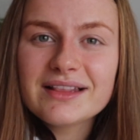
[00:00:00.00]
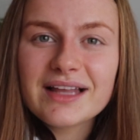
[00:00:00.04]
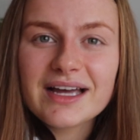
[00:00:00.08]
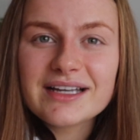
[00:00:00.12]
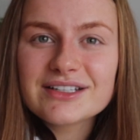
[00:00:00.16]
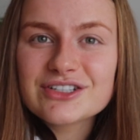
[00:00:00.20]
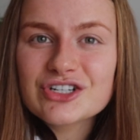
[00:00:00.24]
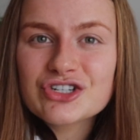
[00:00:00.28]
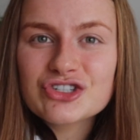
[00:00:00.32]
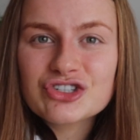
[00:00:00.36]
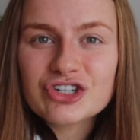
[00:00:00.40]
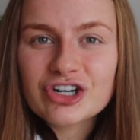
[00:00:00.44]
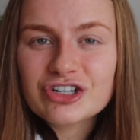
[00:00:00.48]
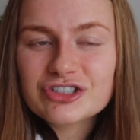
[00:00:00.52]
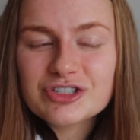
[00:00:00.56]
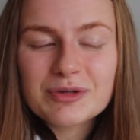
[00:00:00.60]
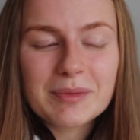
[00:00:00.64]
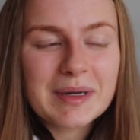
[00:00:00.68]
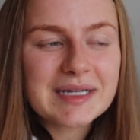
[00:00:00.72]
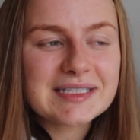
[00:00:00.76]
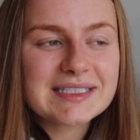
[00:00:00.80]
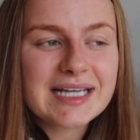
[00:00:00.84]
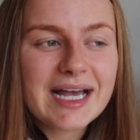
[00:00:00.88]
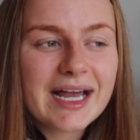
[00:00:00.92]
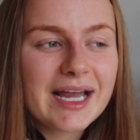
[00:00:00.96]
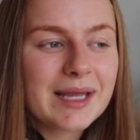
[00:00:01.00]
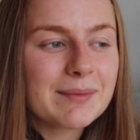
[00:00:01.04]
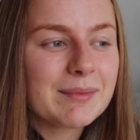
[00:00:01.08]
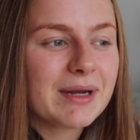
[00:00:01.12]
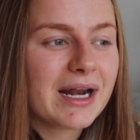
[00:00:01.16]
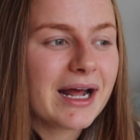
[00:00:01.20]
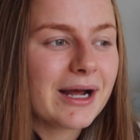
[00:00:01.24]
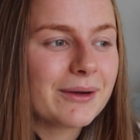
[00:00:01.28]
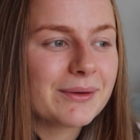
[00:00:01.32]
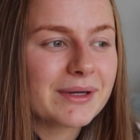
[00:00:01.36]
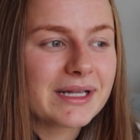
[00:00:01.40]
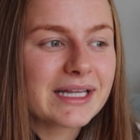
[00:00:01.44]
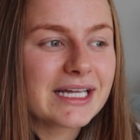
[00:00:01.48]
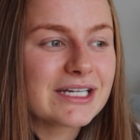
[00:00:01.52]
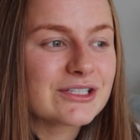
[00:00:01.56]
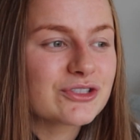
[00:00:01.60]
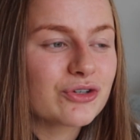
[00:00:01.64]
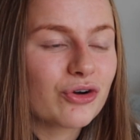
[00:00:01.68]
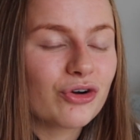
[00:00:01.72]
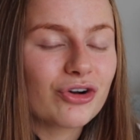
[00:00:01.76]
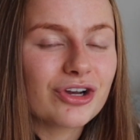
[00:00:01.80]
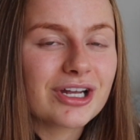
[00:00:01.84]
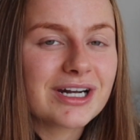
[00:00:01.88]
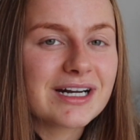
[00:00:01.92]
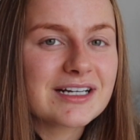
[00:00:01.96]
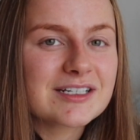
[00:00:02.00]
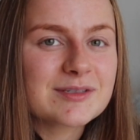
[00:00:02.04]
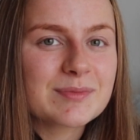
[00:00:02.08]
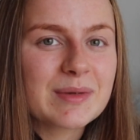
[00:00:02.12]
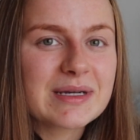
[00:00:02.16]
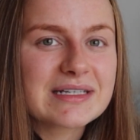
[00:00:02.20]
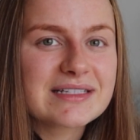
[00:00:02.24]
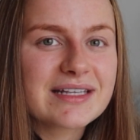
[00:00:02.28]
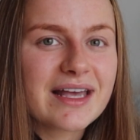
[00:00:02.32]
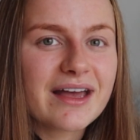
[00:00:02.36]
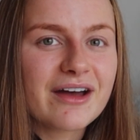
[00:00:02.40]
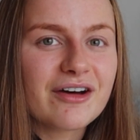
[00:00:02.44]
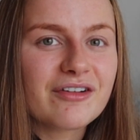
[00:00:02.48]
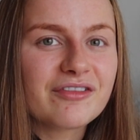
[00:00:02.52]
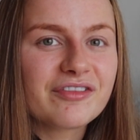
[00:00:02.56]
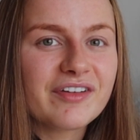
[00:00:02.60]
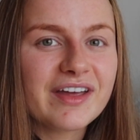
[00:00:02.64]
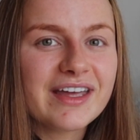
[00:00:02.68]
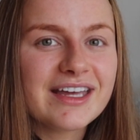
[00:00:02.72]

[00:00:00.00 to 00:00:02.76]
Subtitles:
like to structure my time and how I like to organize myself.